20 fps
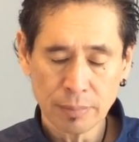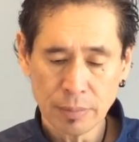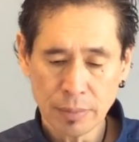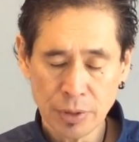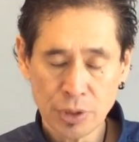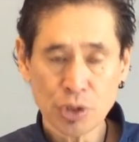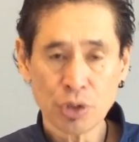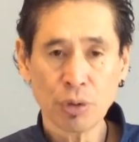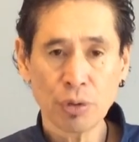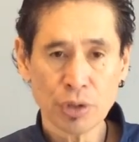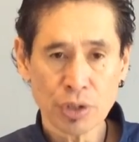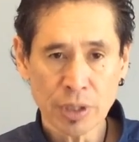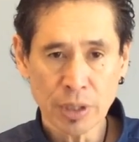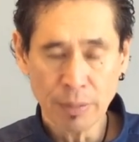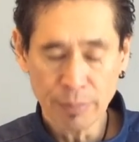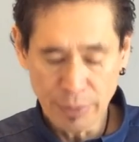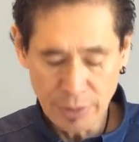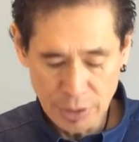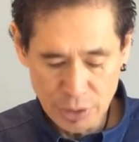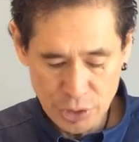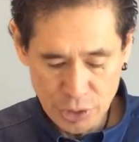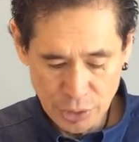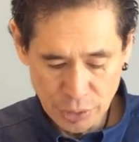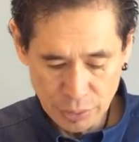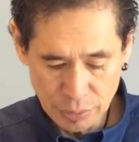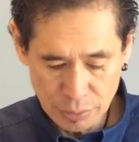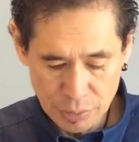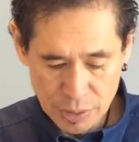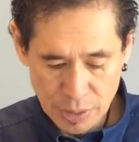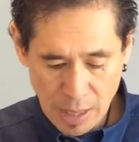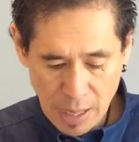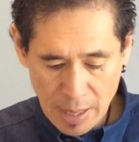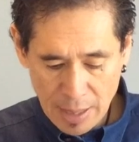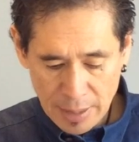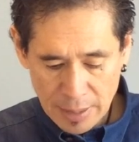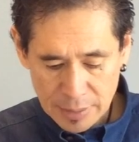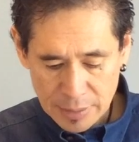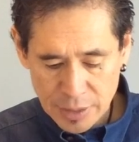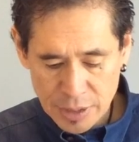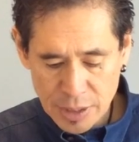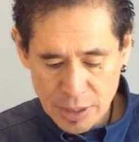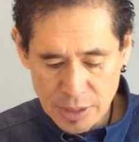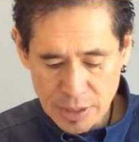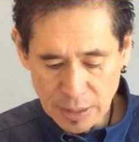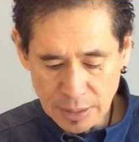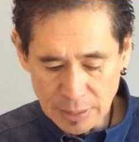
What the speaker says: insurance companies use. This is